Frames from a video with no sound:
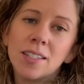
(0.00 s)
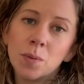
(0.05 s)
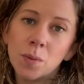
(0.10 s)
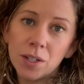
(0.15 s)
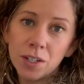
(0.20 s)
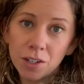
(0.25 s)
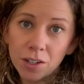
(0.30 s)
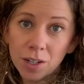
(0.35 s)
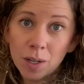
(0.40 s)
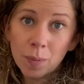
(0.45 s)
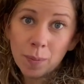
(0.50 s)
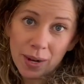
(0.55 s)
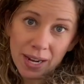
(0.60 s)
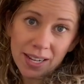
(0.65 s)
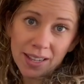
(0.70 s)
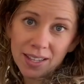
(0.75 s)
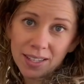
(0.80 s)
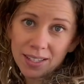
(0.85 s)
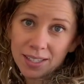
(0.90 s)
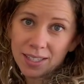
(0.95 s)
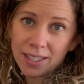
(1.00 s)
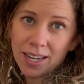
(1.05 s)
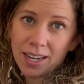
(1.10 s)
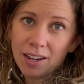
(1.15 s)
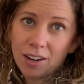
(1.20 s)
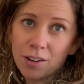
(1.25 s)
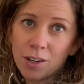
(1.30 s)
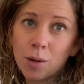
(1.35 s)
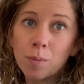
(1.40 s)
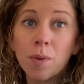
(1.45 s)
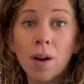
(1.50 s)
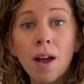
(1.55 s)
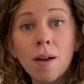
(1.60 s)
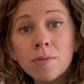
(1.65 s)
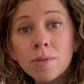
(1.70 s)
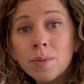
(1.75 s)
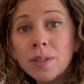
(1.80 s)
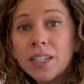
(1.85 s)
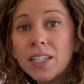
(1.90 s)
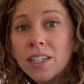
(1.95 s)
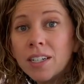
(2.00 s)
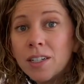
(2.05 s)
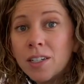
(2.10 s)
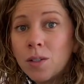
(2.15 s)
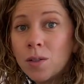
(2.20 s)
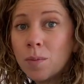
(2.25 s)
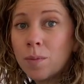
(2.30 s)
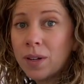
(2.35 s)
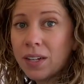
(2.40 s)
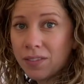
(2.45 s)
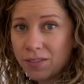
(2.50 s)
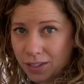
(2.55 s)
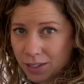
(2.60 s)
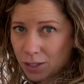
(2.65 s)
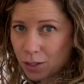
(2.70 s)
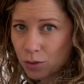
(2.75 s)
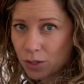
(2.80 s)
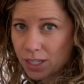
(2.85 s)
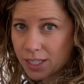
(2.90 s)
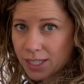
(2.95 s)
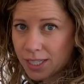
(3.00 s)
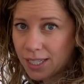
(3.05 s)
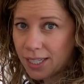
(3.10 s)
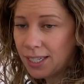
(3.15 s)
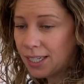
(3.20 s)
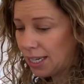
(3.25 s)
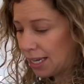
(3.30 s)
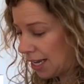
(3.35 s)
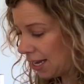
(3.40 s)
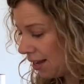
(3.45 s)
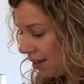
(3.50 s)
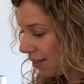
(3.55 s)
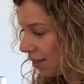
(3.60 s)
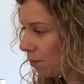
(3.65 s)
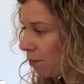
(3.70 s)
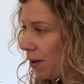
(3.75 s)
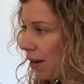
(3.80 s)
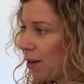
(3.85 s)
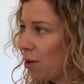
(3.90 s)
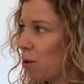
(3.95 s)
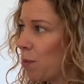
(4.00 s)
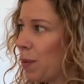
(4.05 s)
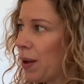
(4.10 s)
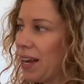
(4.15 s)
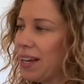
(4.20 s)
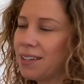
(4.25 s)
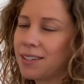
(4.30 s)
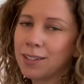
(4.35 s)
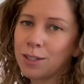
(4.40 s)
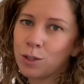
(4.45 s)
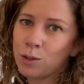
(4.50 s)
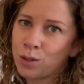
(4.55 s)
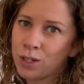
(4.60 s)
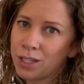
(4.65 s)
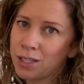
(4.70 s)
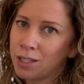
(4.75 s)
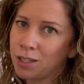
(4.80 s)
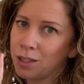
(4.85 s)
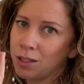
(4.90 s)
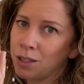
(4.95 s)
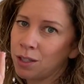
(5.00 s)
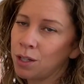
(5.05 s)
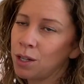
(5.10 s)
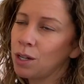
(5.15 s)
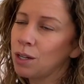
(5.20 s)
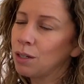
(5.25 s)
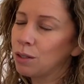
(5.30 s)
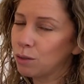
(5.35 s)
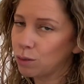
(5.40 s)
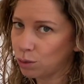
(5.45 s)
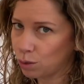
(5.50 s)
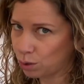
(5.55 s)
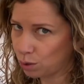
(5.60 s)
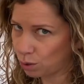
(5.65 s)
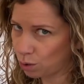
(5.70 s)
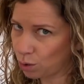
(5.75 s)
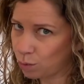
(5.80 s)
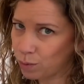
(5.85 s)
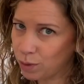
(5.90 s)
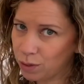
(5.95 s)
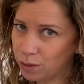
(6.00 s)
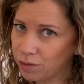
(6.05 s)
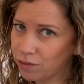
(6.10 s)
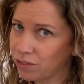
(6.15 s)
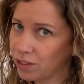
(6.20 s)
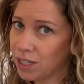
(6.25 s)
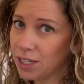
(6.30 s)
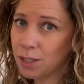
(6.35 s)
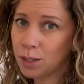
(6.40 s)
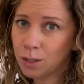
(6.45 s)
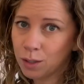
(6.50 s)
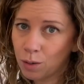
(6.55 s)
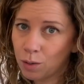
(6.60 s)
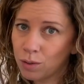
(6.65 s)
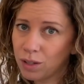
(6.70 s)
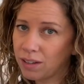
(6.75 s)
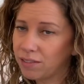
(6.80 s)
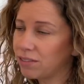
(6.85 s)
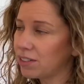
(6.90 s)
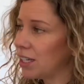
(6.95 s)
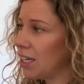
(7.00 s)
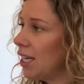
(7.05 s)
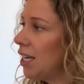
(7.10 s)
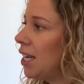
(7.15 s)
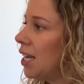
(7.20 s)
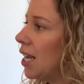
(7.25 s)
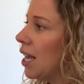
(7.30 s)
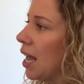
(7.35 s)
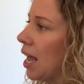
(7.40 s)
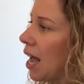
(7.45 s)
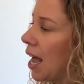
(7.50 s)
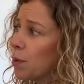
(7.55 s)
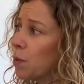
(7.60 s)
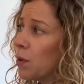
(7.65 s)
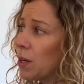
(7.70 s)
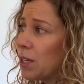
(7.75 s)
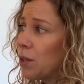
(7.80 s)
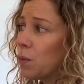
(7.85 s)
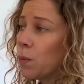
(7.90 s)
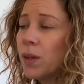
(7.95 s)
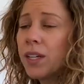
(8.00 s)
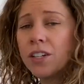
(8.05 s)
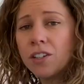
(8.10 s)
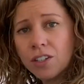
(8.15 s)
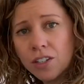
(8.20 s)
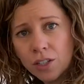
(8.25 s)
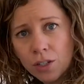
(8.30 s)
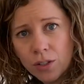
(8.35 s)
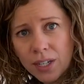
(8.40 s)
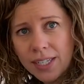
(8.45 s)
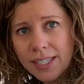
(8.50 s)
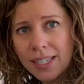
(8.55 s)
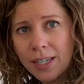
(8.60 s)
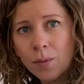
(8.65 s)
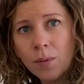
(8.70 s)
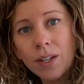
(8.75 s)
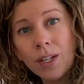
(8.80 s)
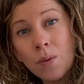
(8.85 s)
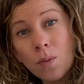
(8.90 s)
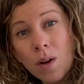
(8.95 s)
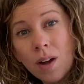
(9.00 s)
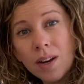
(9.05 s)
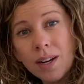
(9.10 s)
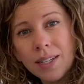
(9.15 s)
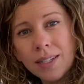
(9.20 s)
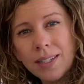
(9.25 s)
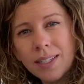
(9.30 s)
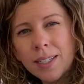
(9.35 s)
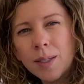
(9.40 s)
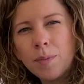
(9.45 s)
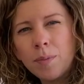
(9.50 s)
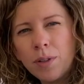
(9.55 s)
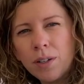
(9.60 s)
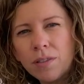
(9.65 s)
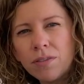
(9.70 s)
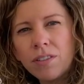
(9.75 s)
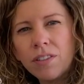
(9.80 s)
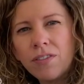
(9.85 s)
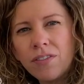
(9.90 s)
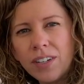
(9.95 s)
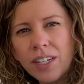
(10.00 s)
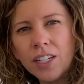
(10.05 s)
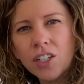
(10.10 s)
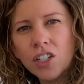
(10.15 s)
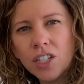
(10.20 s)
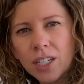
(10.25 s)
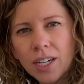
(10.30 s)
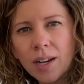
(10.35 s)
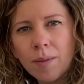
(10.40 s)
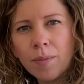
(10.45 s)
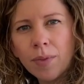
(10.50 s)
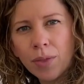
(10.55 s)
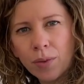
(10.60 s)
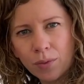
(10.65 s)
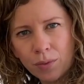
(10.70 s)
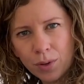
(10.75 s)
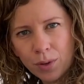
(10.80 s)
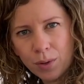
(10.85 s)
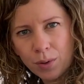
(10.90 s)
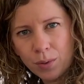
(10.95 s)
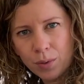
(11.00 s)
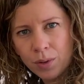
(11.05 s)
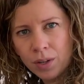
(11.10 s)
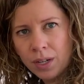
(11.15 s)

is when you're going to paint this later, you're probably going to do a bit of distressing. The mango paint distresses so beautifully, so lovely. But when you're distressing, what you want is this beautiful finish to come through.